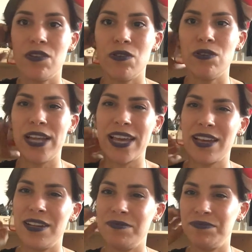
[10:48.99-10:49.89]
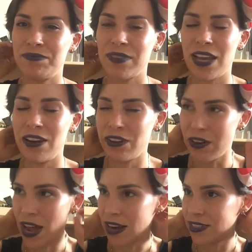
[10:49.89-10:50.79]
or like a, I don't know
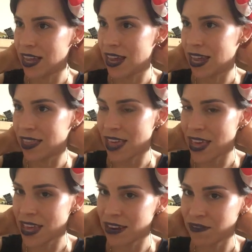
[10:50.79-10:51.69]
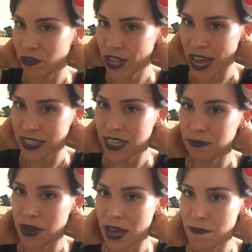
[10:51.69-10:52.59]
how to say it, like they can fully
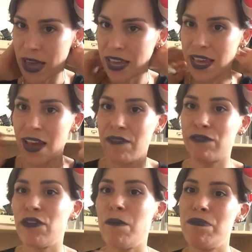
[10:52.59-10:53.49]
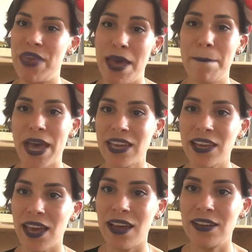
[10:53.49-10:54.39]
access my bank account from their bank
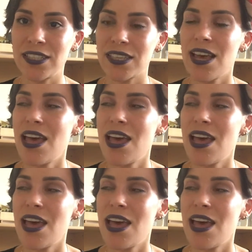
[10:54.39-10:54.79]
accounts